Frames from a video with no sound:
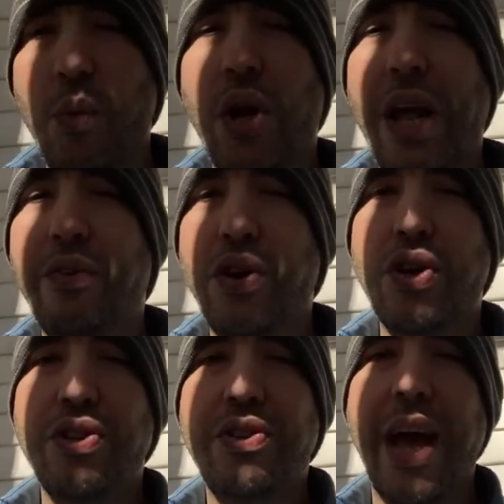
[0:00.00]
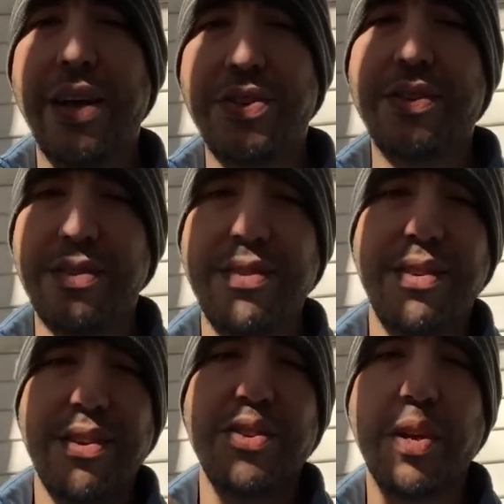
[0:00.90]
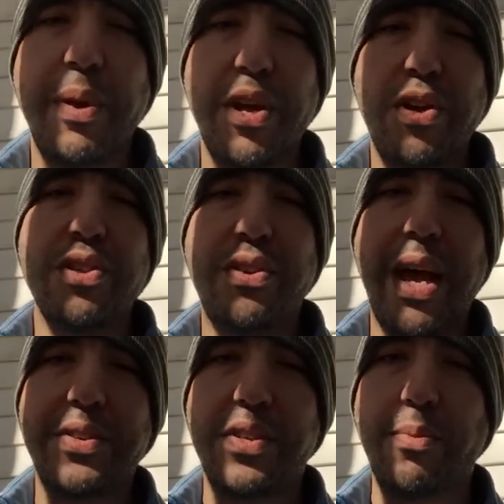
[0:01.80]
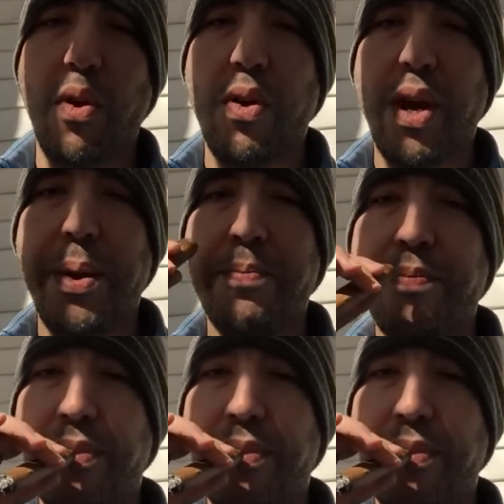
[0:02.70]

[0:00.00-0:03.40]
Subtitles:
We're going to have a good test. It's going to be a good test tomorrow night.